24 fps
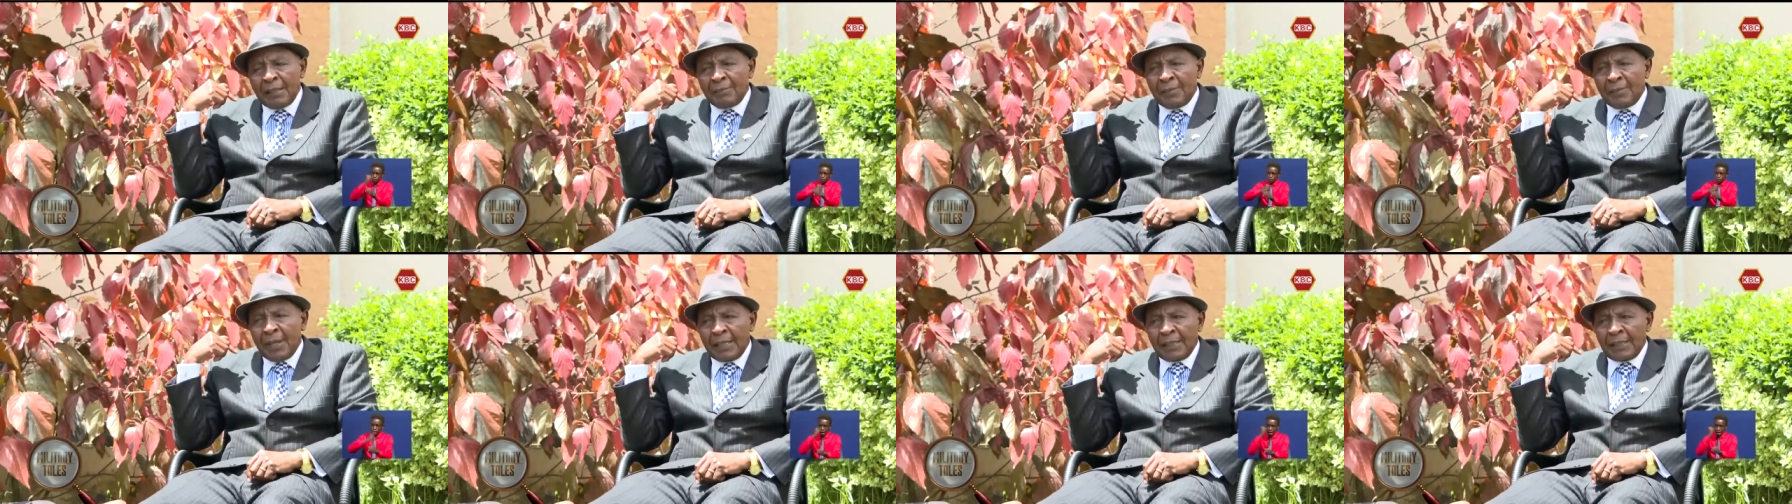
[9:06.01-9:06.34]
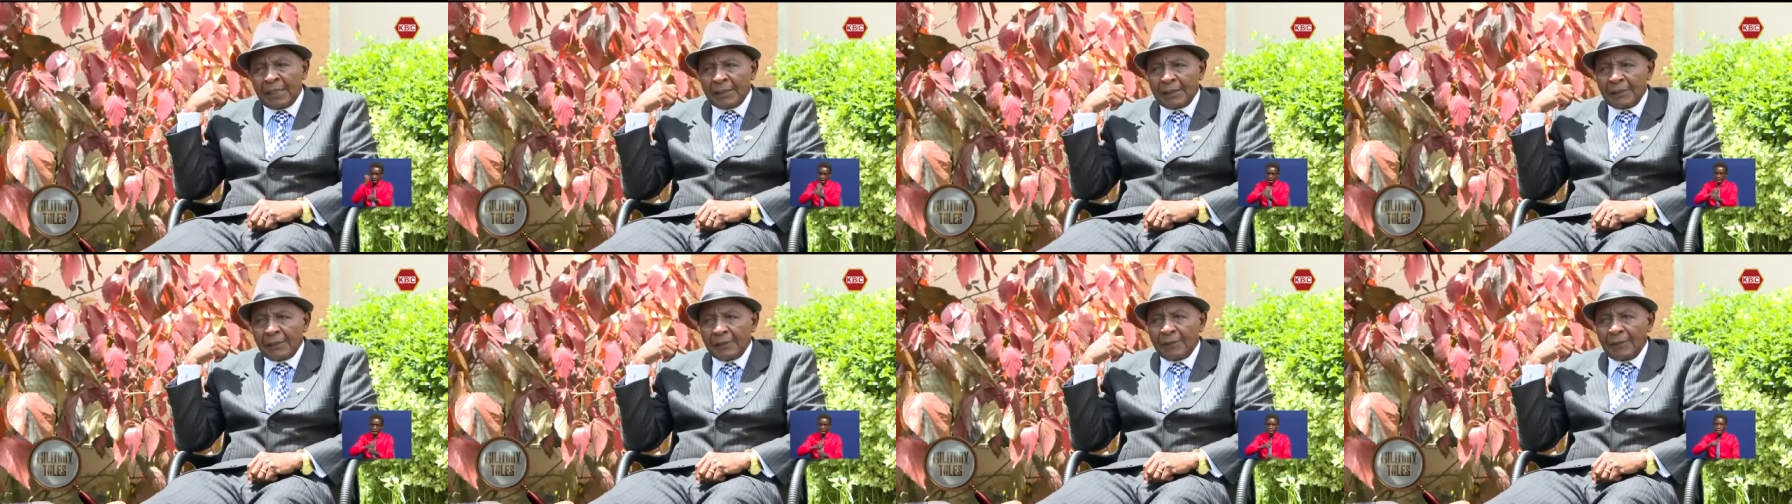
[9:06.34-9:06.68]

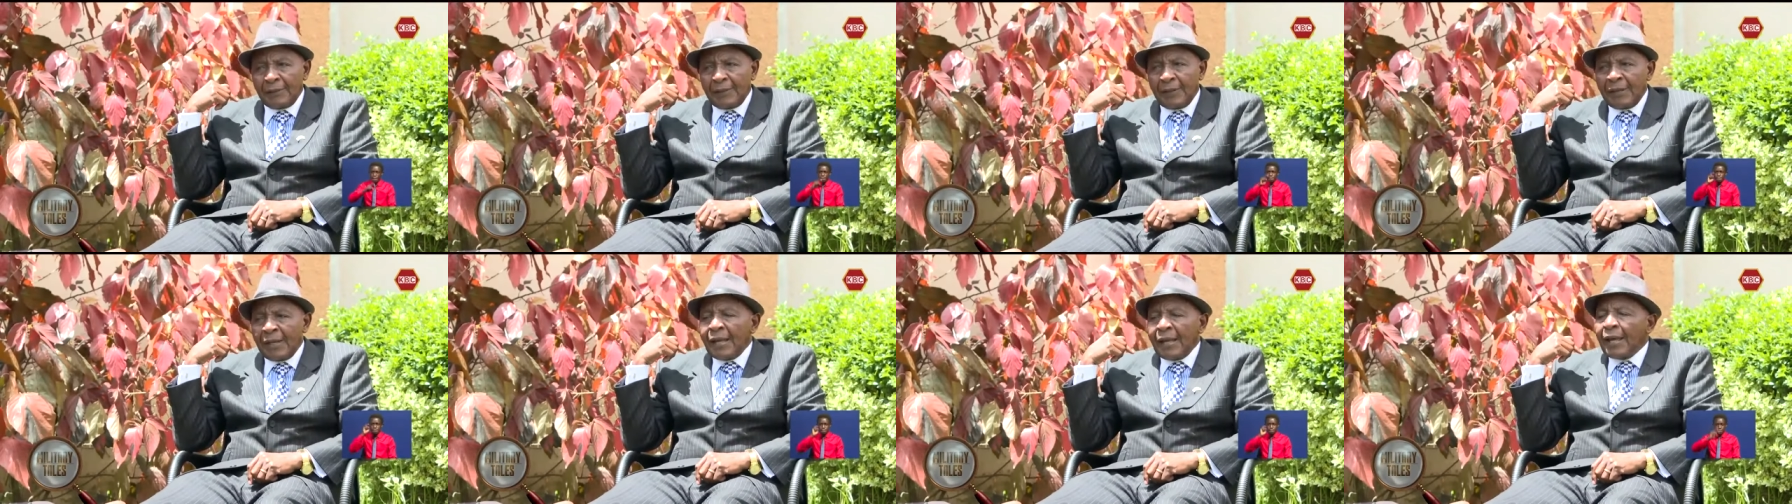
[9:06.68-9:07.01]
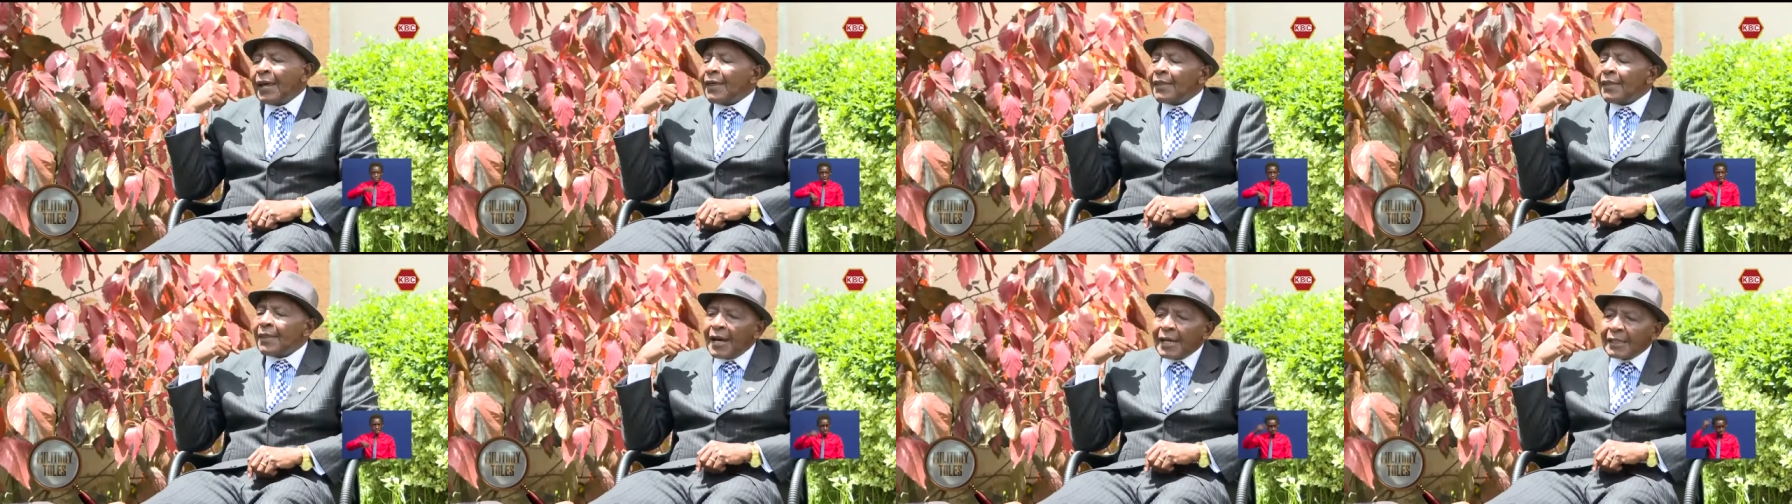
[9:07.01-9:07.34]
mind,
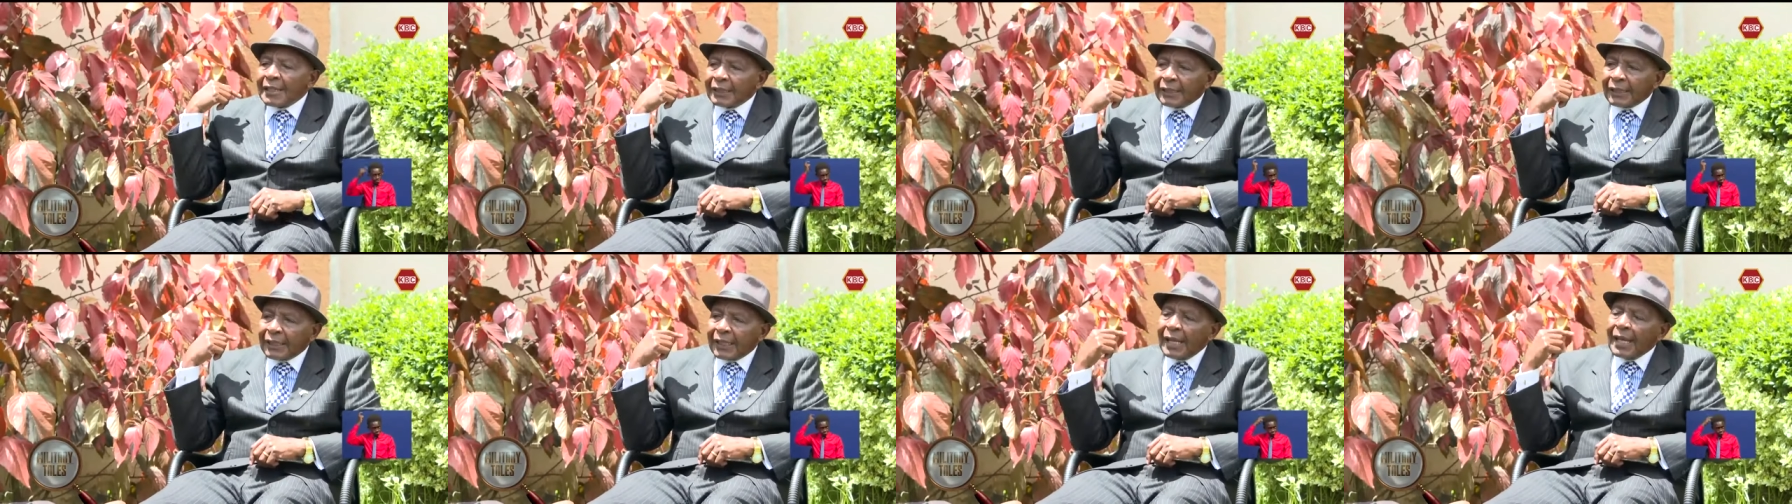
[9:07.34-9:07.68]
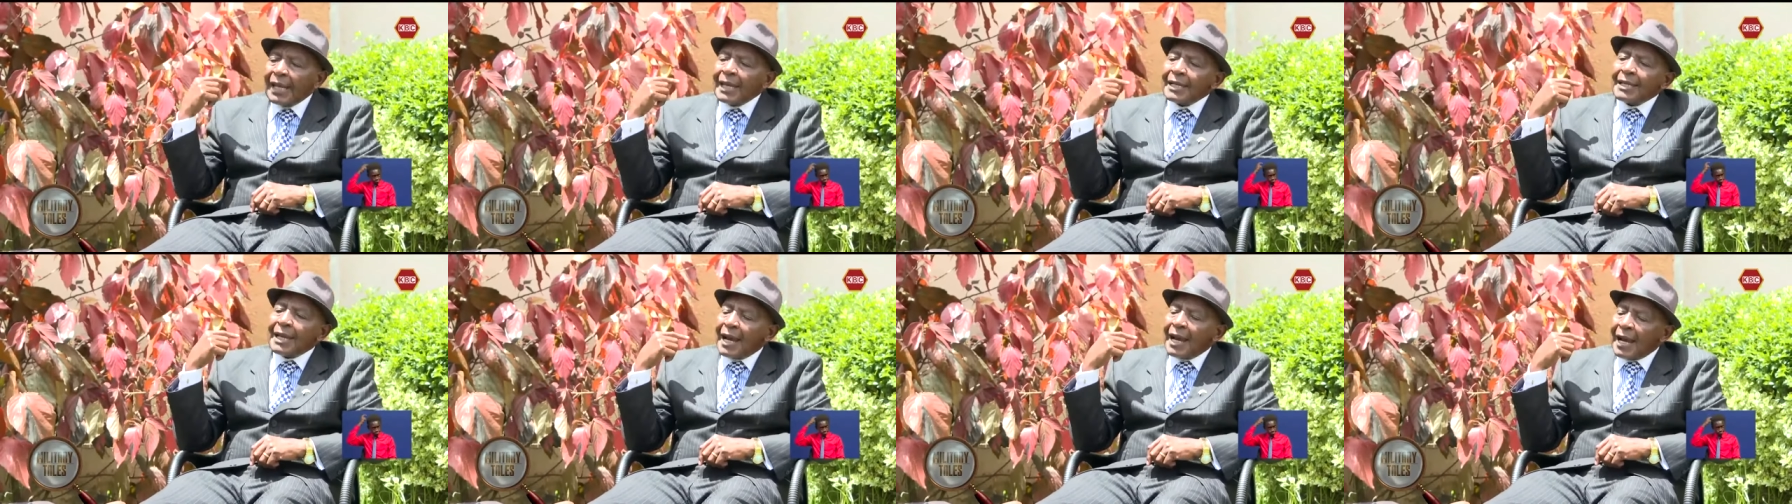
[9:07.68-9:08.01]
that
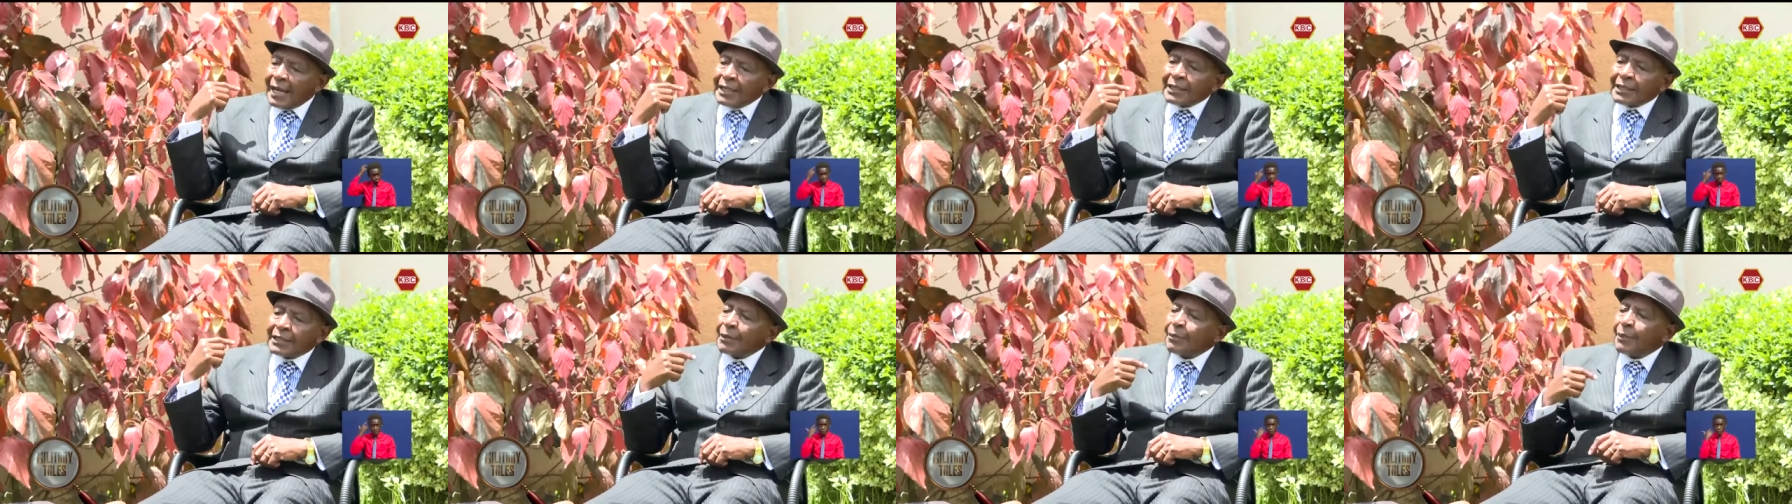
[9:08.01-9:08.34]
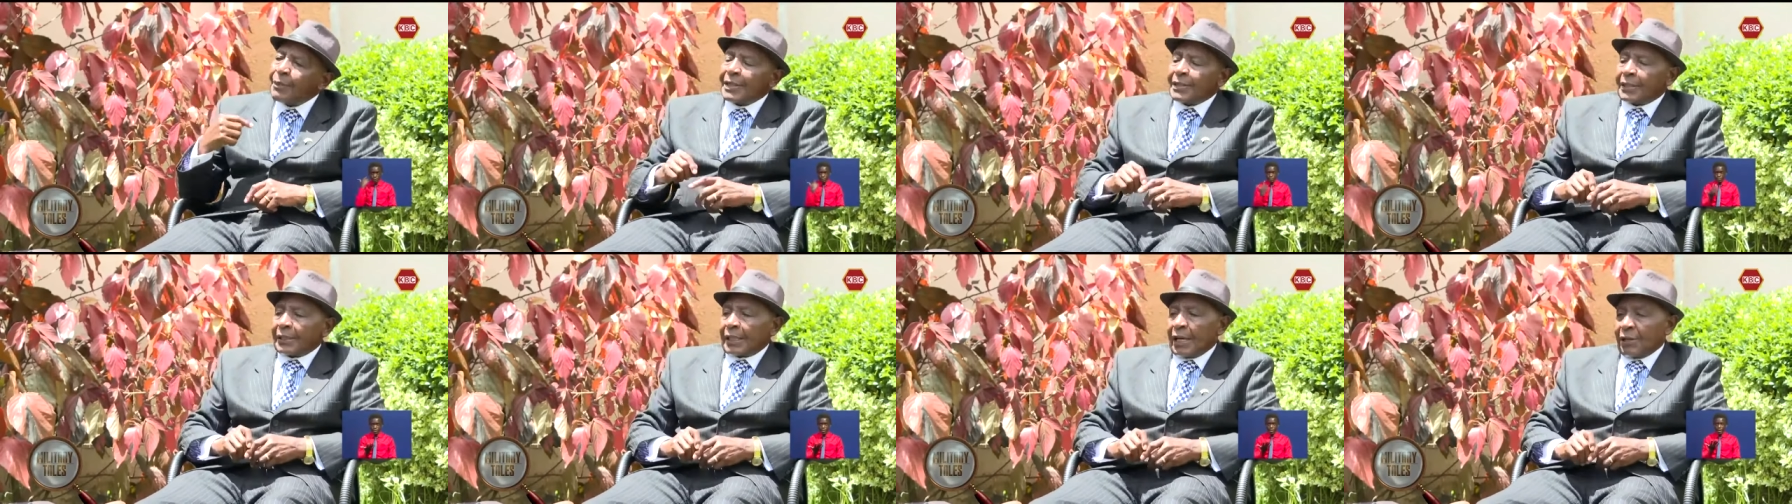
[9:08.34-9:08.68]
Kenya is the
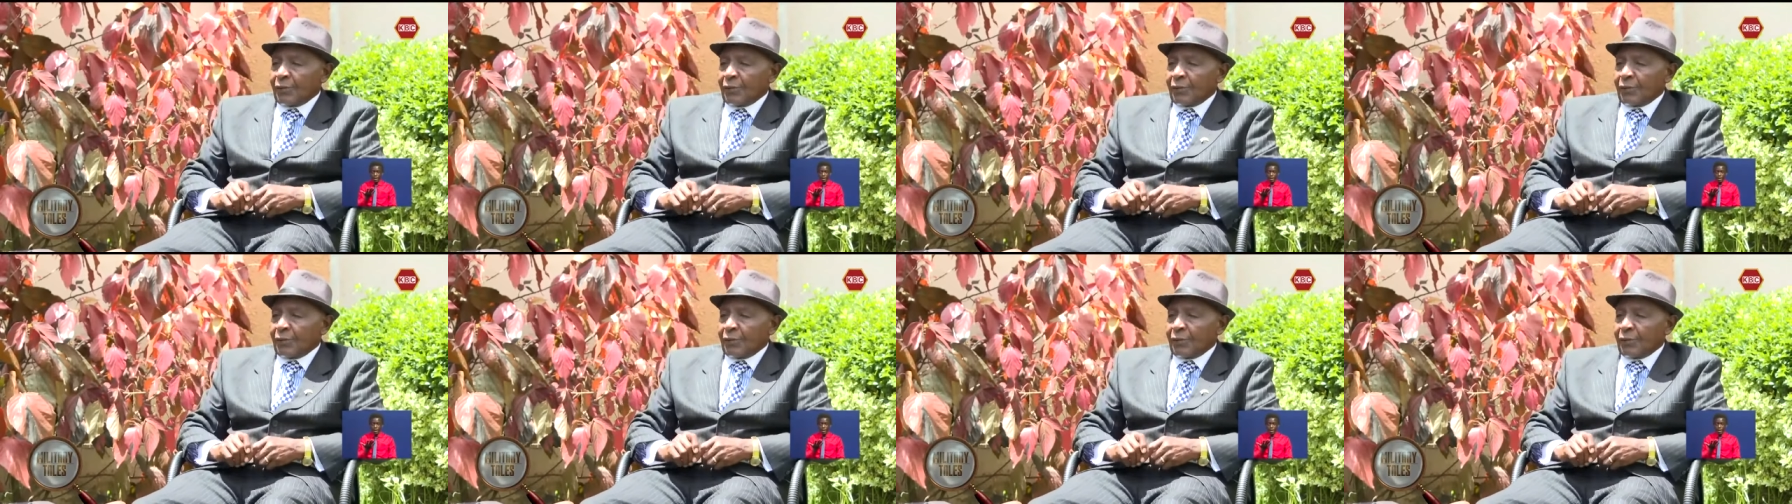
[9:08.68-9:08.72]
best